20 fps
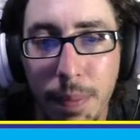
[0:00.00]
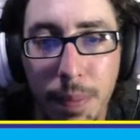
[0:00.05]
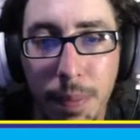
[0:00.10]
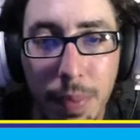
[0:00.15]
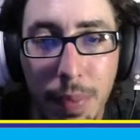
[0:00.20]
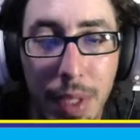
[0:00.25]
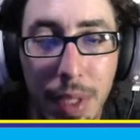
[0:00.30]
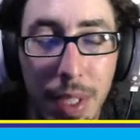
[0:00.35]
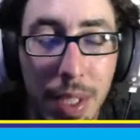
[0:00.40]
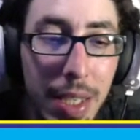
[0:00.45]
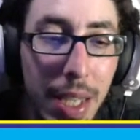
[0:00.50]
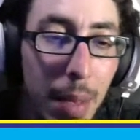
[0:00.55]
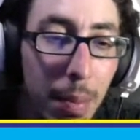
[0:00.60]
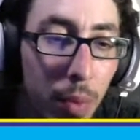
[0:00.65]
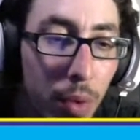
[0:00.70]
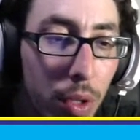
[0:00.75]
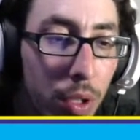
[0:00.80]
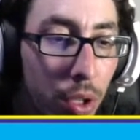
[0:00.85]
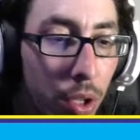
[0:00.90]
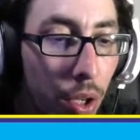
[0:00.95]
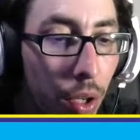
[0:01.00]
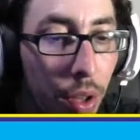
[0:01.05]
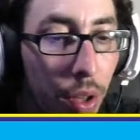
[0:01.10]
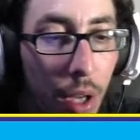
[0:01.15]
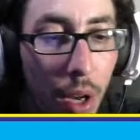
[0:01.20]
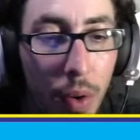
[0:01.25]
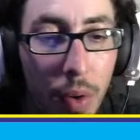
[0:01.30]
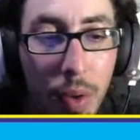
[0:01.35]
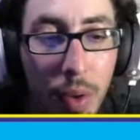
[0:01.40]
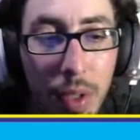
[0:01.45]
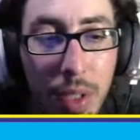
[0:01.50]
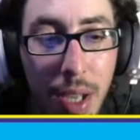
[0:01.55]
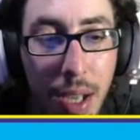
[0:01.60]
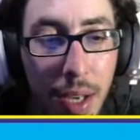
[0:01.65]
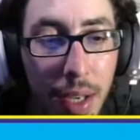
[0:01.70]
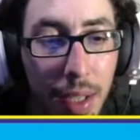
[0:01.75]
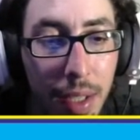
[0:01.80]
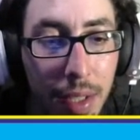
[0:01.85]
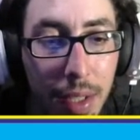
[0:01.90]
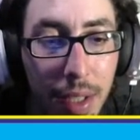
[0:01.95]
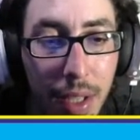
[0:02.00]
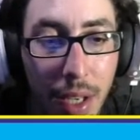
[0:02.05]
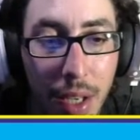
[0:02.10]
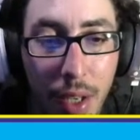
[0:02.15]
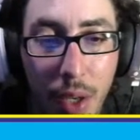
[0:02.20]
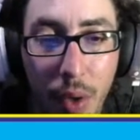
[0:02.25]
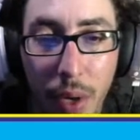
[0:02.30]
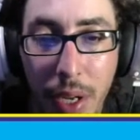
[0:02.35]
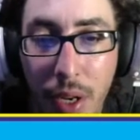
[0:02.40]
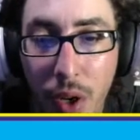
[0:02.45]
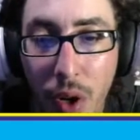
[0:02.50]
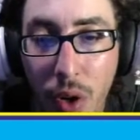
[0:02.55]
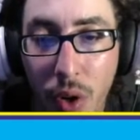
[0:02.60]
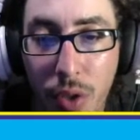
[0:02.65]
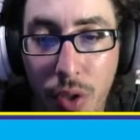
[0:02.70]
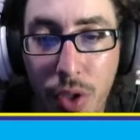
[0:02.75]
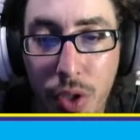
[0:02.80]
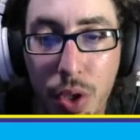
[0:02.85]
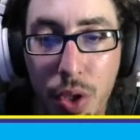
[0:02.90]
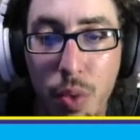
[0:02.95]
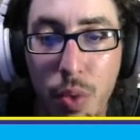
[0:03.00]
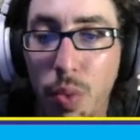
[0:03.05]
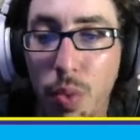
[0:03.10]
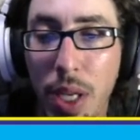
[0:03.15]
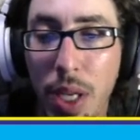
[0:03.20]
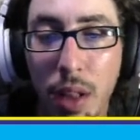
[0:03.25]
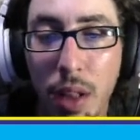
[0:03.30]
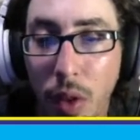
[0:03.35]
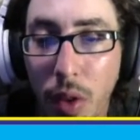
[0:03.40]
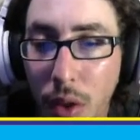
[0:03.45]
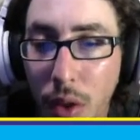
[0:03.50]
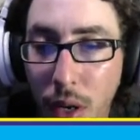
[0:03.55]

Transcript: This game looks good though. It's got a great cartoony look.